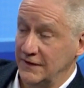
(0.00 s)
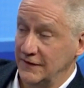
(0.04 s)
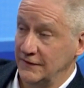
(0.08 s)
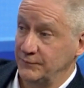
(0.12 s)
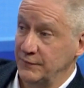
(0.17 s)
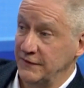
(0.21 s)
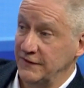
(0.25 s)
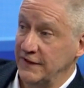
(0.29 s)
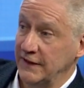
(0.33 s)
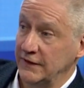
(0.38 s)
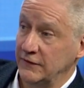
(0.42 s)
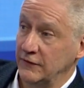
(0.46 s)
this
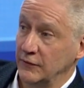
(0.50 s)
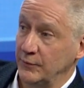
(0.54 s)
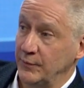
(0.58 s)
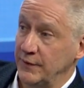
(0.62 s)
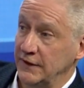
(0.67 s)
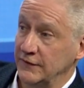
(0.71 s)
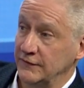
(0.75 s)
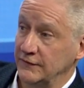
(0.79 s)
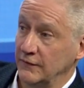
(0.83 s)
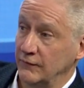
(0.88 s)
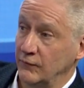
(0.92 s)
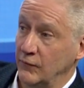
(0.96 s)
particular
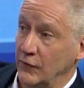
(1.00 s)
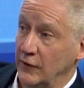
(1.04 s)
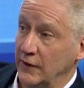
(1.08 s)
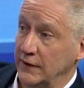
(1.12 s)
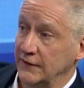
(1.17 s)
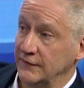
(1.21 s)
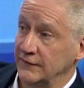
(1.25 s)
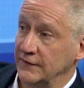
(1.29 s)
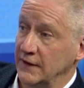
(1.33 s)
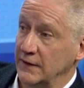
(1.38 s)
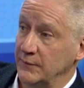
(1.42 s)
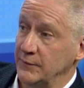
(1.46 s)
piece of
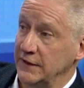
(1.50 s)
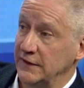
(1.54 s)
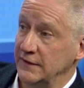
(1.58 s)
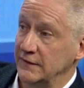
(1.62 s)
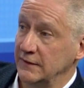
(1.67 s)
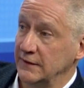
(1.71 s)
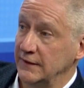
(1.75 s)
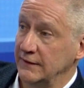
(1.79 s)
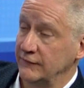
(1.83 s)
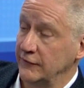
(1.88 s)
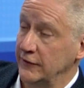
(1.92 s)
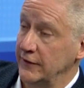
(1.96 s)
work is going to be
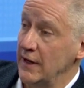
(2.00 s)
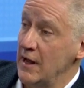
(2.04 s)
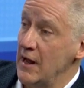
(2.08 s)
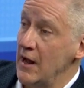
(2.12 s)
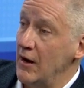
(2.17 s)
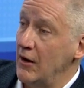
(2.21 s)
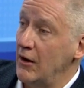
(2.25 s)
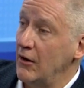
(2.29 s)
delivered?